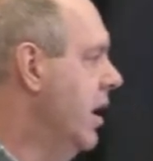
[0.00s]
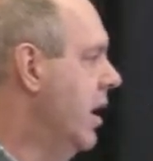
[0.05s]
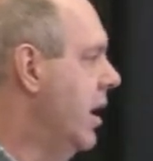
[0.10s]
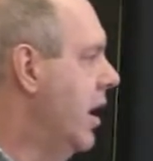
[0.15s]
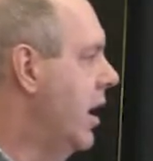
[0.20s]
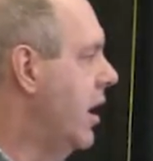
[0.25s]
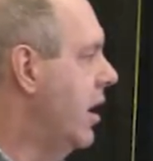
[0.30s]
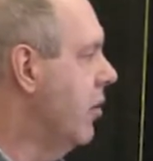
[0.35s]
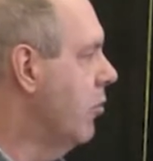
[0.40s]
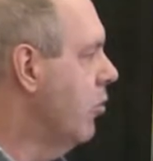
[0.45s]

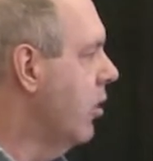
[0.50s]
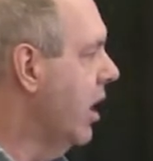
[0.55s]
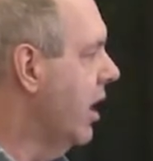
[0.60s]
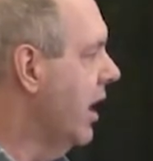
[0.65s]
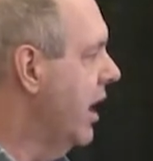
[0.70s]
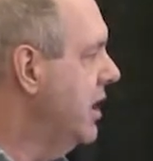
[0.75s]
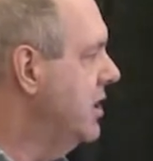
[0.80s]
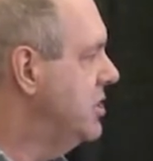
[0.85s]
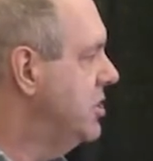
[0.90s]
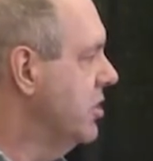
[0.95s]
Uh,
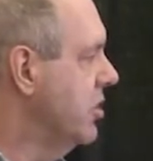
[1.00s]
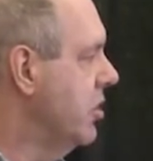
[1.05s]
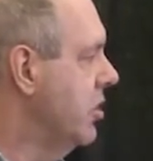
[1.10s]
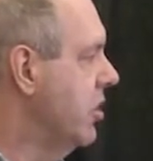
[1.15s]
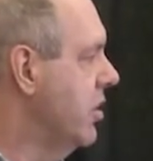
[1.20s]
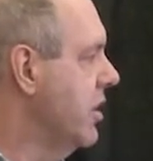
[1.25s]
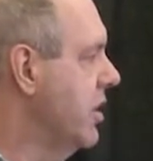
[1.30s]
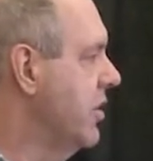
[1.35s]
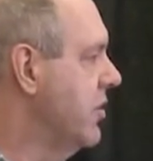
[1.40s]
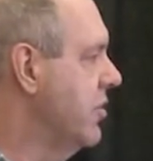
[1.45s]

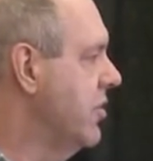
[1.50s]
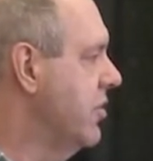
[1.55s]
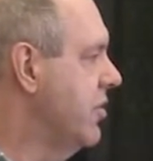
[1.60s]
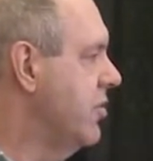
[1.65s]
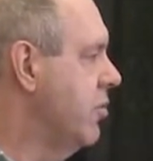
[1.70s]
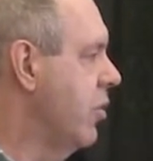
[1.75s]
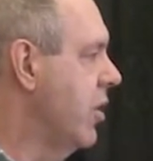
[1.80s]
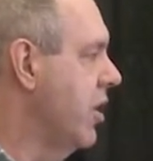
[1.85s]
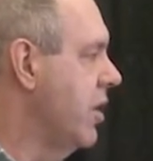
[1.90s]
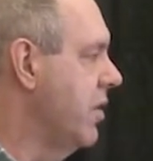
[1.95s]
relational, and this
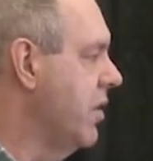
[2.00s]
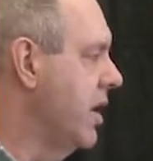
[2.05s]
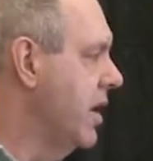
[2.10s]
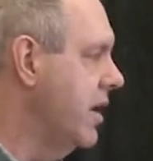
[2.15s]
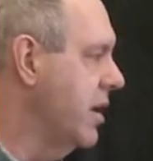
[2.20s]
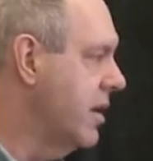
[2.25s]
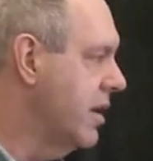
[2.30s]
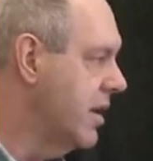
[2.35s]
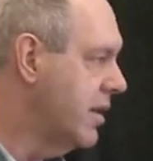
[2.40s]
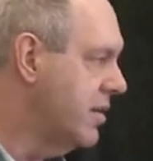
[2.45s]
is where
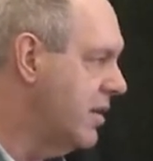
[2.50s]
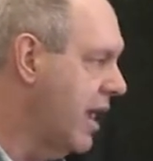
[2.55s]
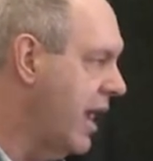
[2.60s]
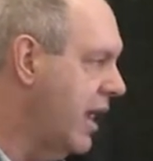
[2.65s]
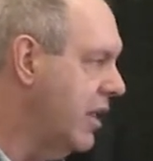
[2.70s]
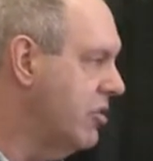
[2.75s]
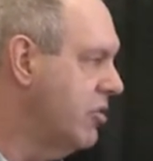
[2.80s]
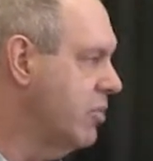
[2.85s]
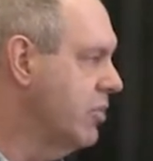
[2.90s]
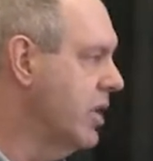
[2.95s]
the uh,
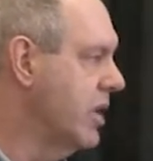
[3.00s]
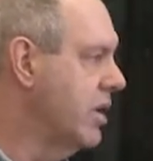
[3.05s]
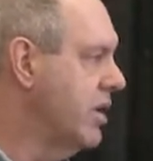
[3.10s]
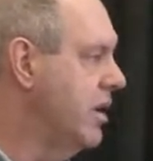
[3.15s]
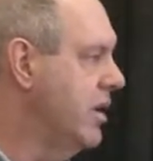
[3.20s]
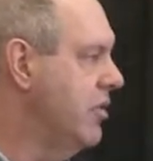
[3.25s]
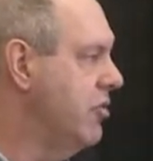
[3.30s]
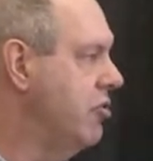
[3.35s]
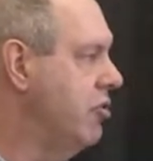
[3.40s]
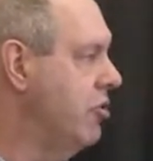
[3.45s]
attachment
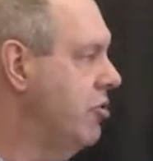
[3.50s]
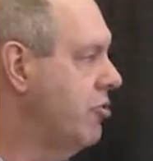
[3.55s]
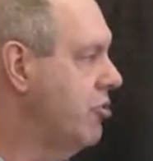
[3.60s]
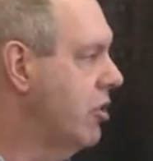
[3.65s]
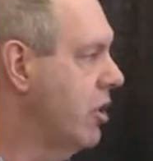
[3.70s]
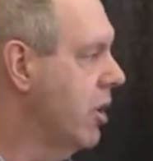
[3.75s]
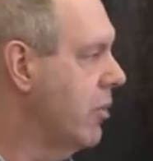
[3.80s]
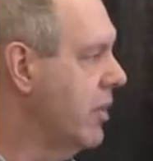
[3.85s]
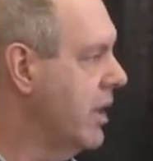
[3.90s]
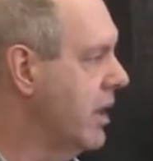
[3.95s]
issues
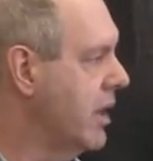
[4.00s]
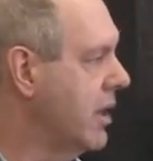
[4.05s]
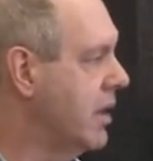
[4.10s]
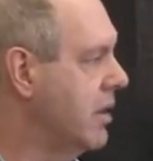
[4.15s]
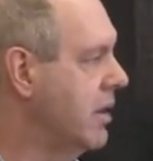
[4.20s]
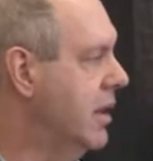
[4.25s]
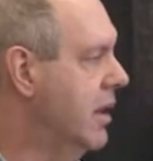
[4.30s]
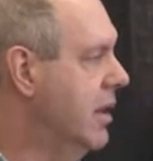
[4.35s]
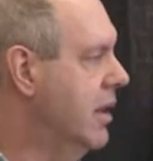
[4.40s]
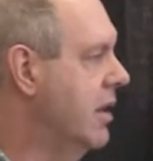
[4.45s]
come
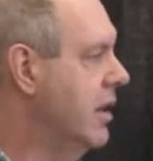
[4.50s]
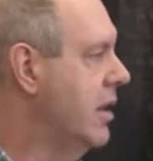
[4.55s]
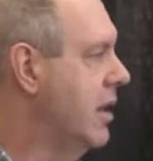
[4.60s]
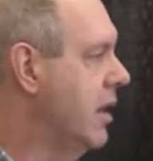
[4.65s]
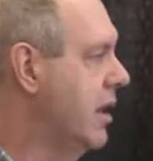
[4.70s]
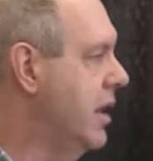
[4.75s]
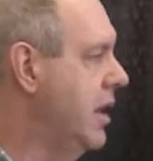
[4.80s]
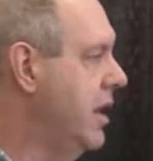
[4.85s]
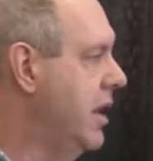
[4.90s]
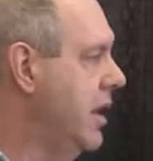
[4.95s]
in,
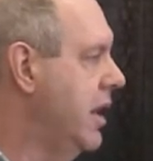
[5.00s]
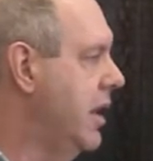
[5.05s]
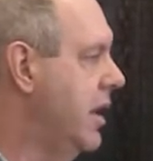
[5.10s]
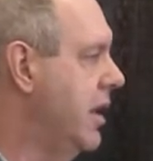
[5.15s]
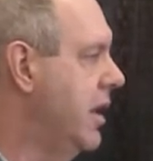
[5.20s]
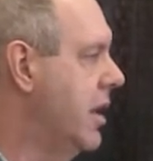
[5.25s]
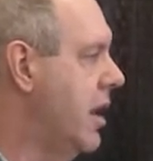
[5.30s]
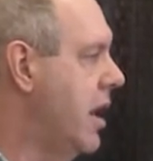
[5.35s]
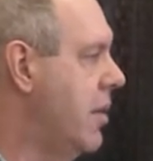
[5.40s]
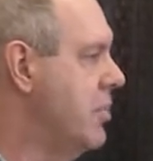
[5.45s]

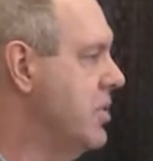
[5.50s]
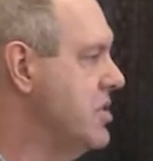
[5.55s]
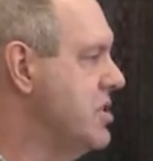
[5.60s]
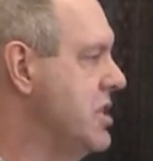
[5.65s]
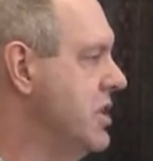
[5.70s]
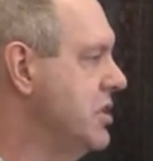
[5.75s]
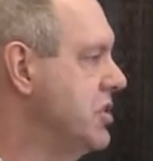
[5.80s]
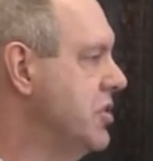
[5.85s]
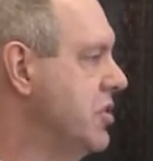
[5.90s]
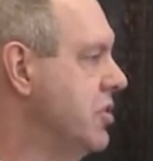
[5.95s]
clinging,
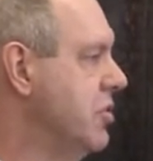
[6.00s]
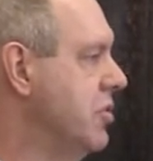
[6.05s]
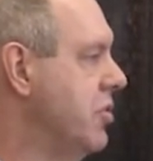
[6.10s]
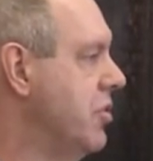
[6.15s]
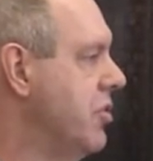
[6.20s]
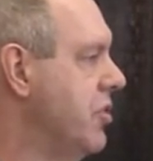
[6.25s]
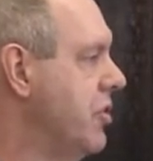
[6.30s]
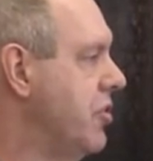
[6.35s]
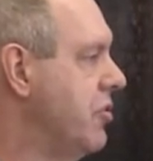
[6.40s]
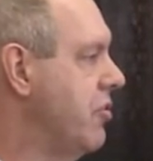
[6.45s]

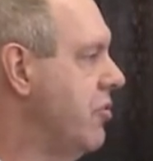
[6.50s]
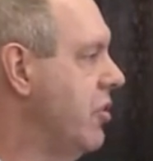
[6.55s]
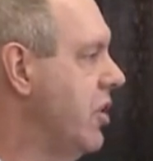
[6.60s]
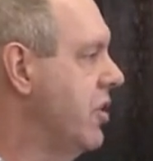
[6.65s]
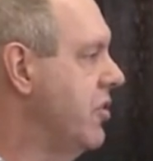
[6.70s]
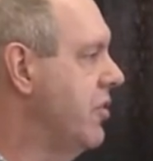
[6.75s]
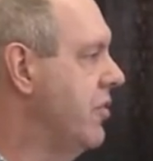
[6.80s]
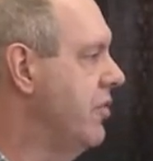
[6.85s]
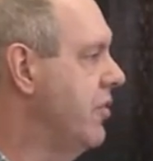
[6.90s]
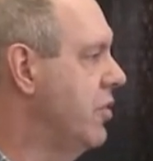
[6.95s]
oppositional,
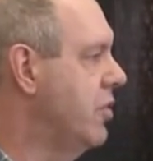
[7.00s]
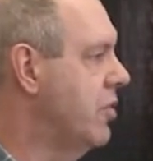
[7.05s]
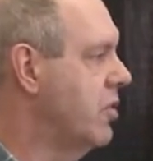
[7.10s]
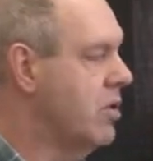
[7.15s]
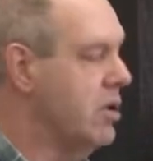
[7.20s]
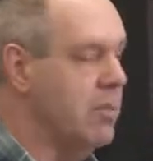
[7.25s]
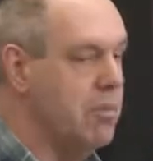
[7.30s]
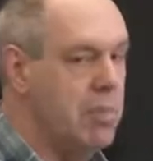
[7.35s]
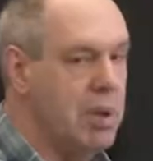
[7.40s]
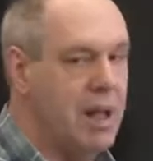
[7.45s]
distrustful,
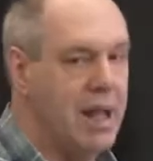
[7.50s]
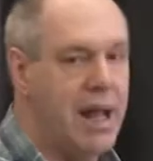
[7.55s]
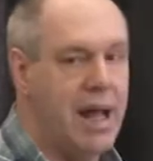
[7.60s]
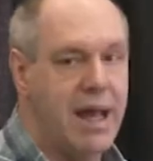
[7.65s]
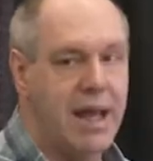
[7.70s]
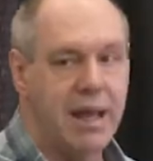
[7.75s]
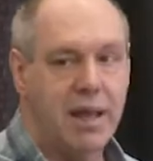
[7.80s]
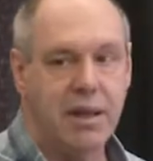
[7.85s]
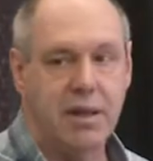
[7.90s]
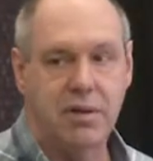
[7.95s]

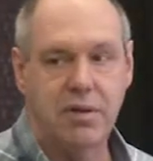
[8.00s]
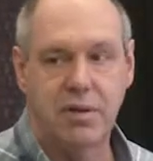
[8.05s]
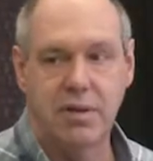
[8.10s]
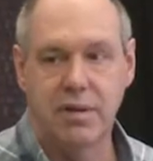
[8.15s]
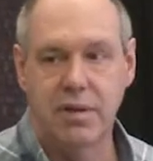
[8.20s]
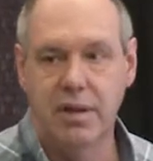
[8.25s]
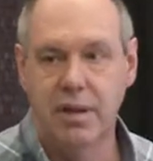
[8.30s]
compliant,